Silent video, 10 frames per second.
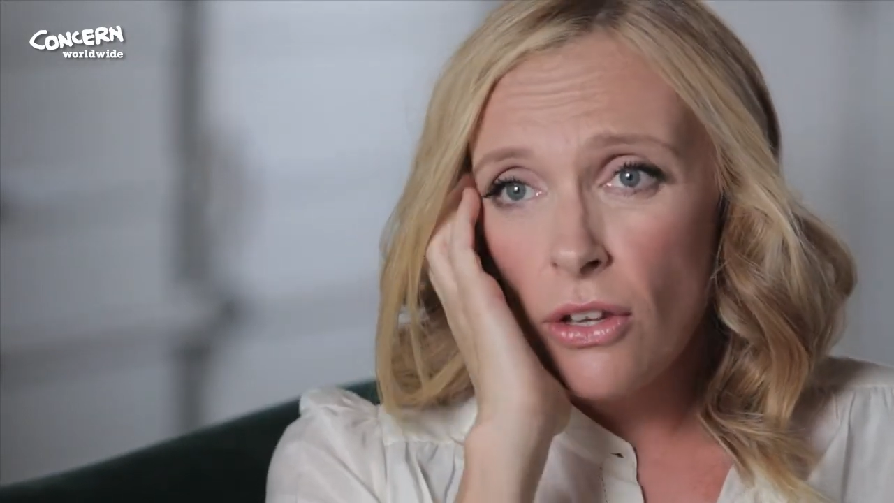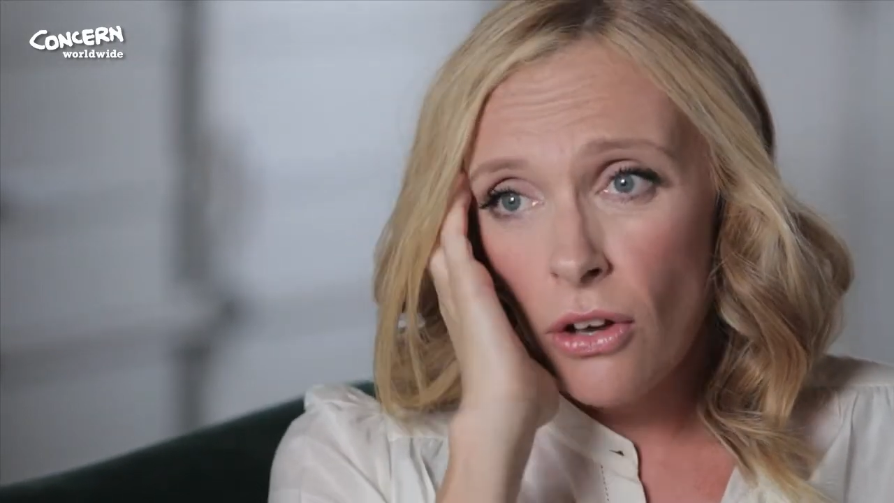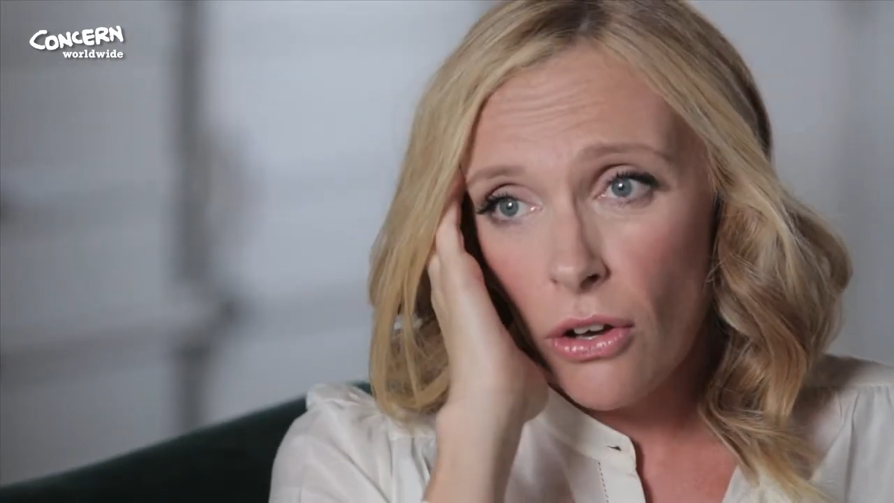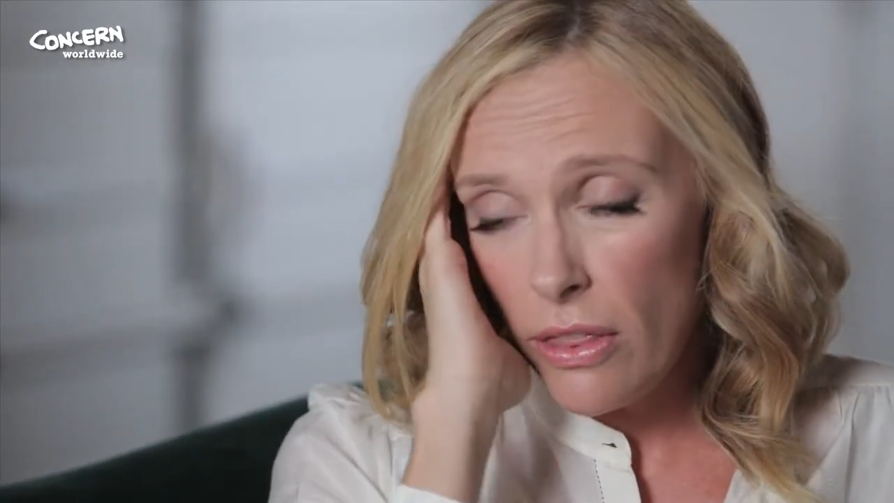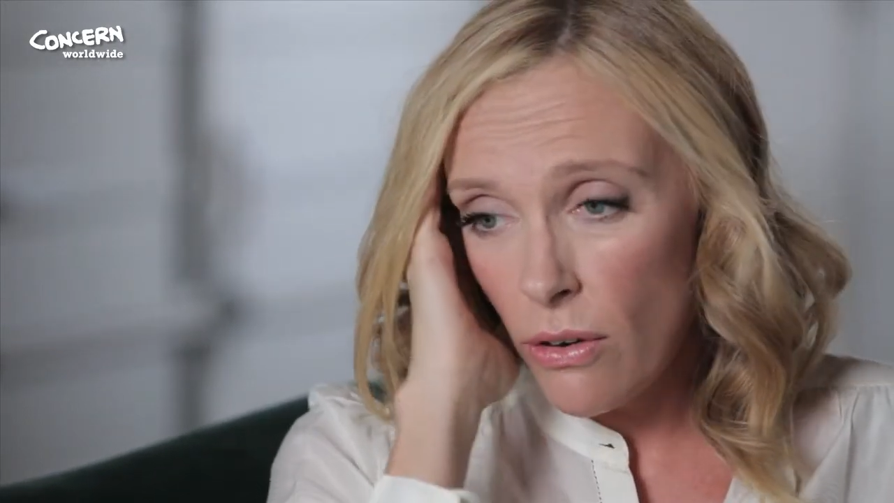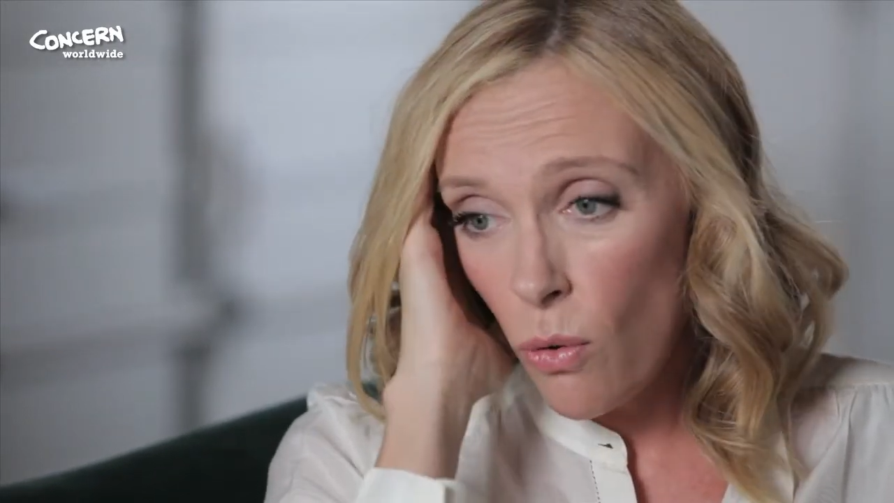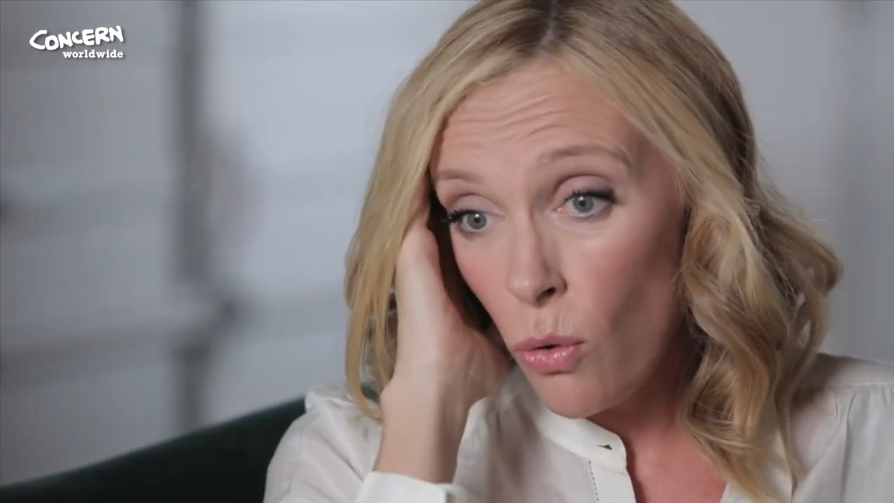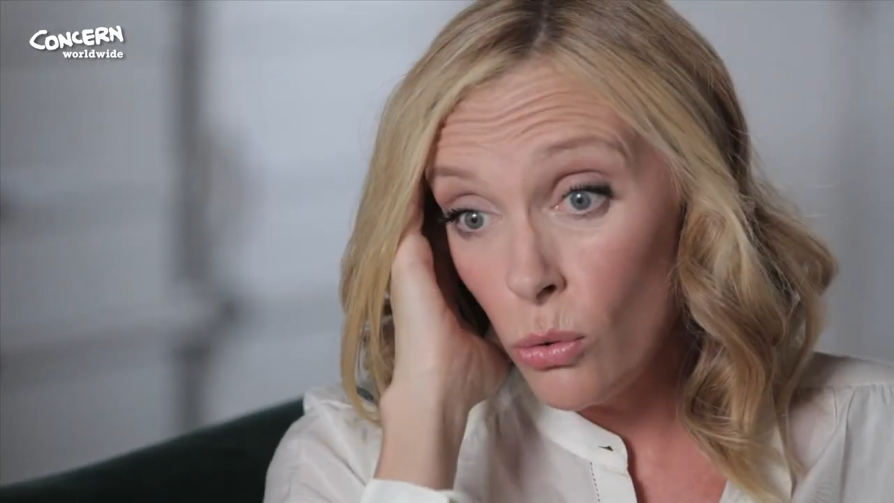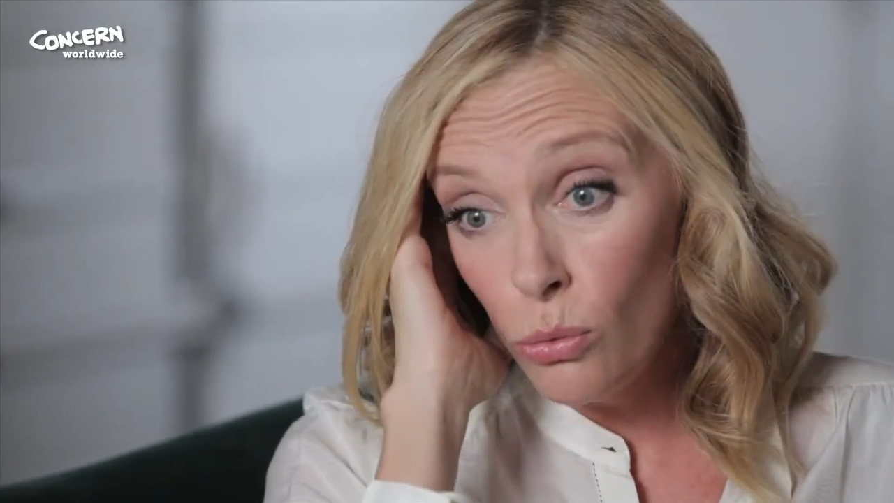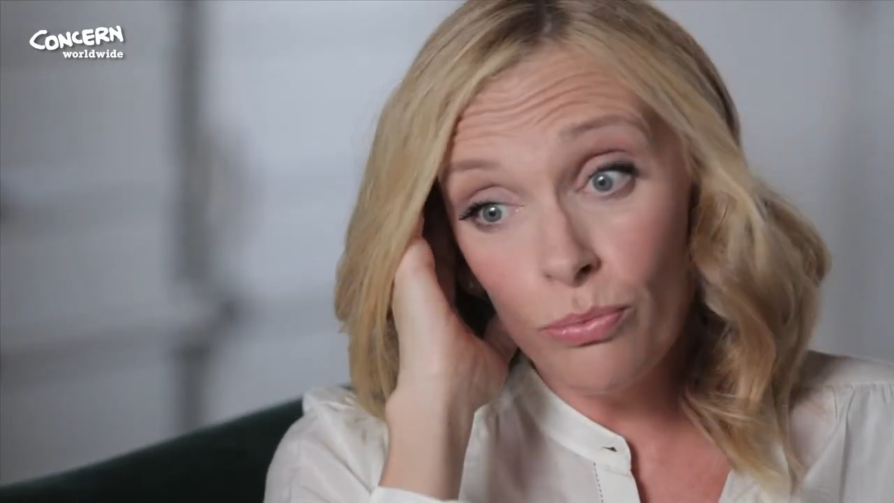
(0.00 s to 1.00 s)
they're
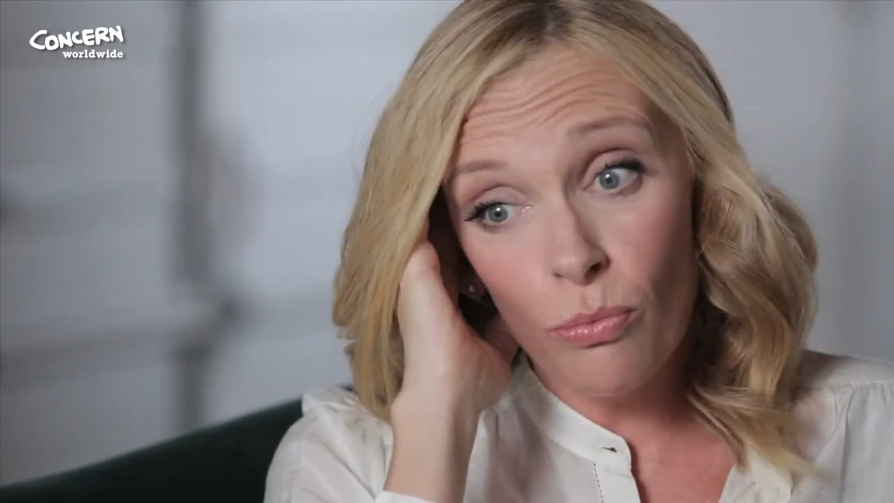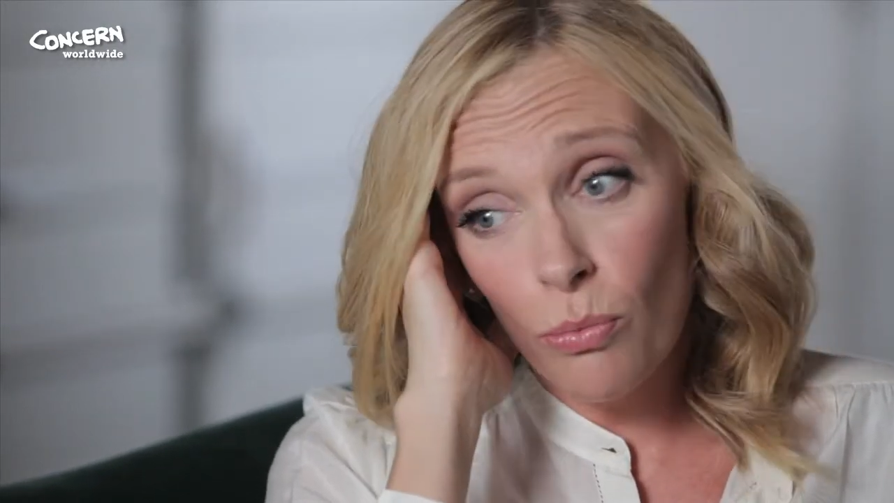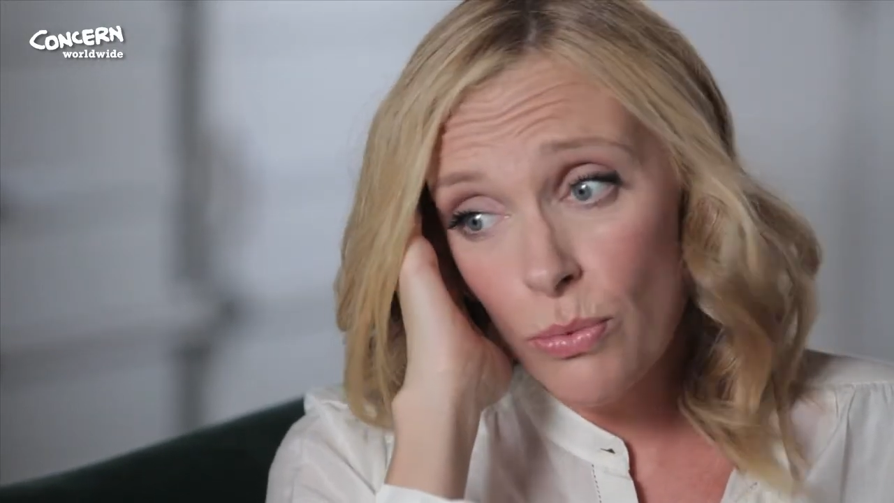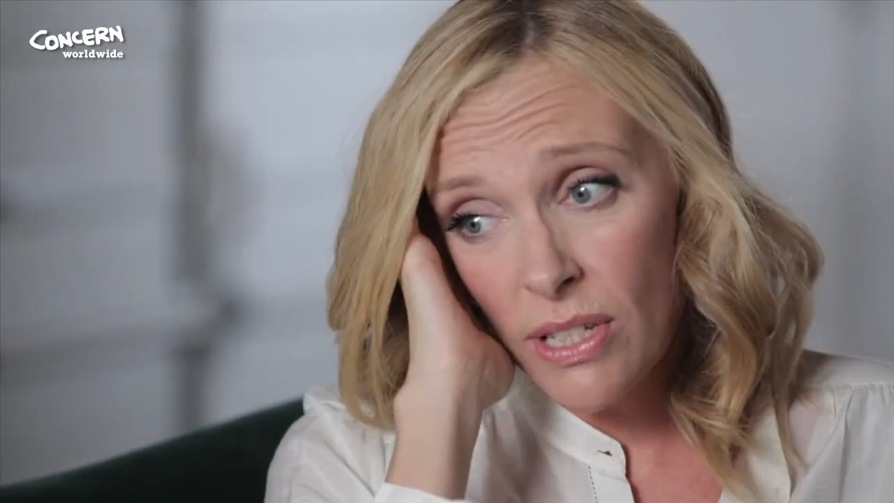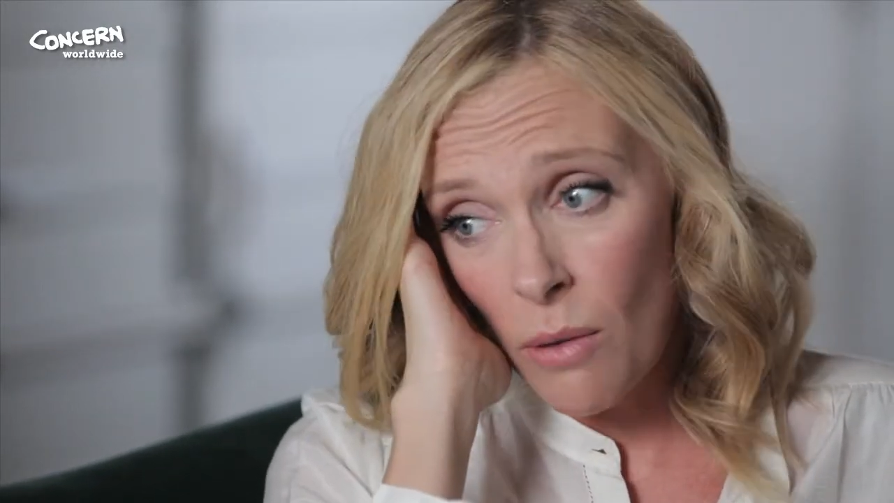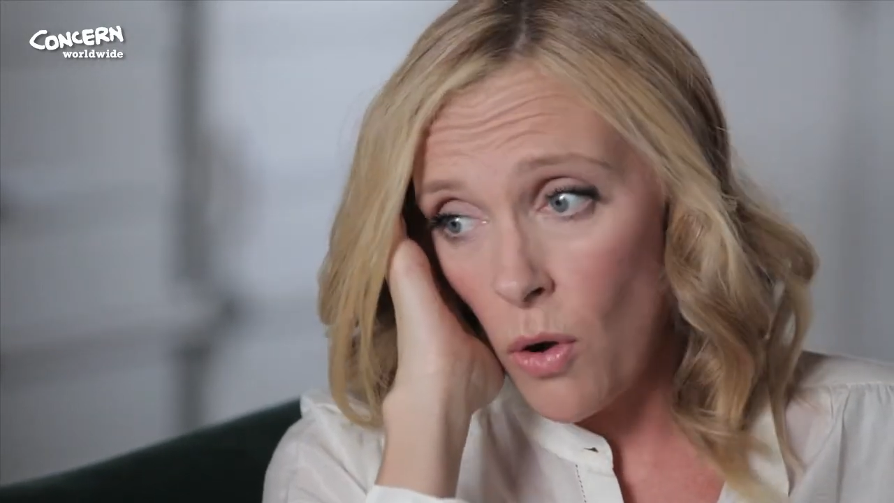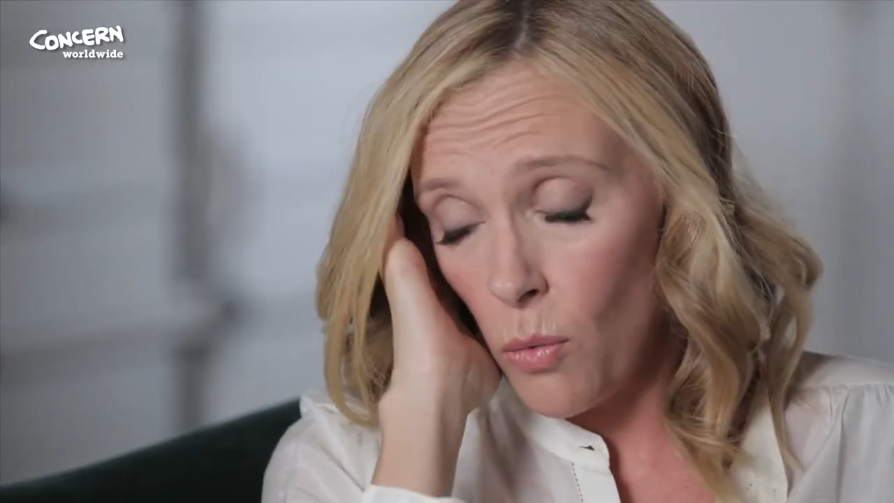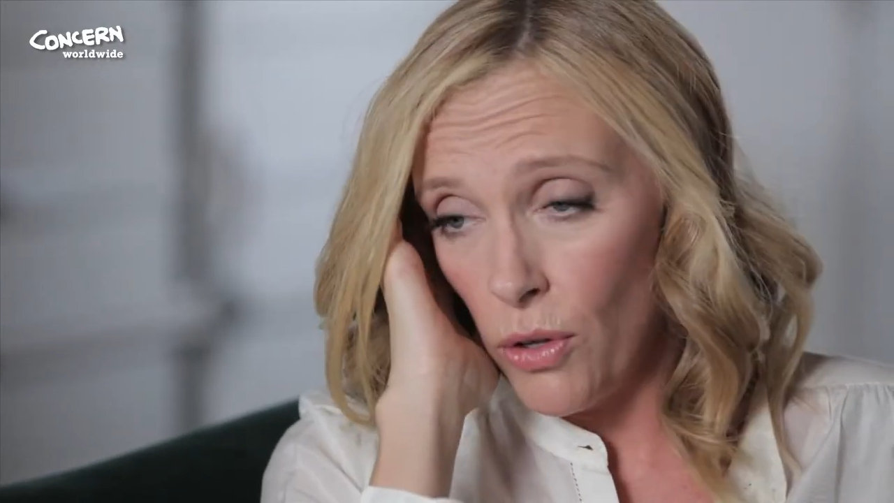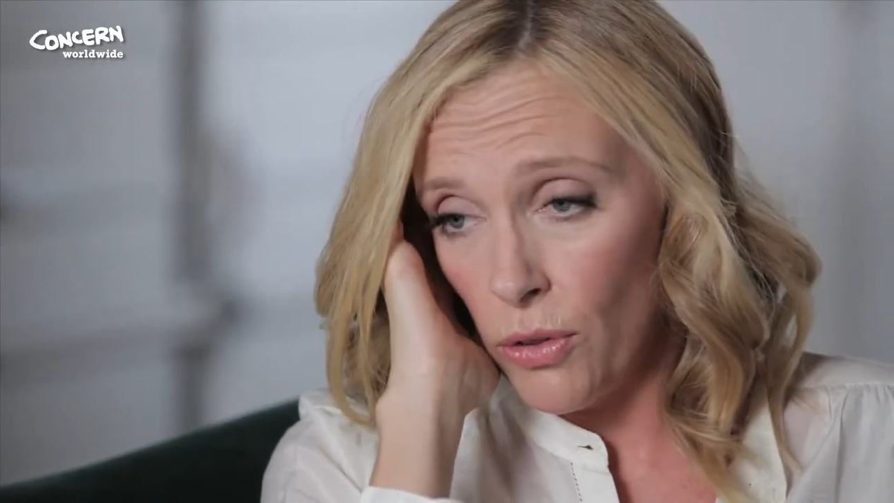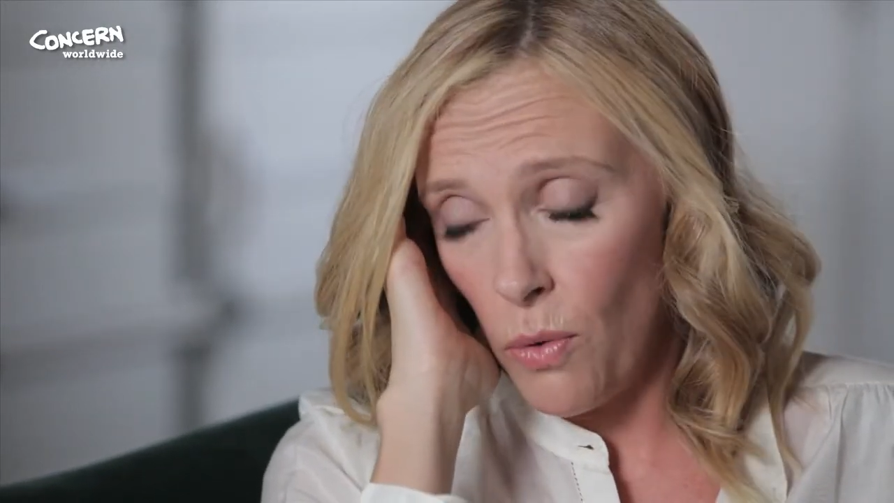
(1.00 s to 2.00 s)
all somewhat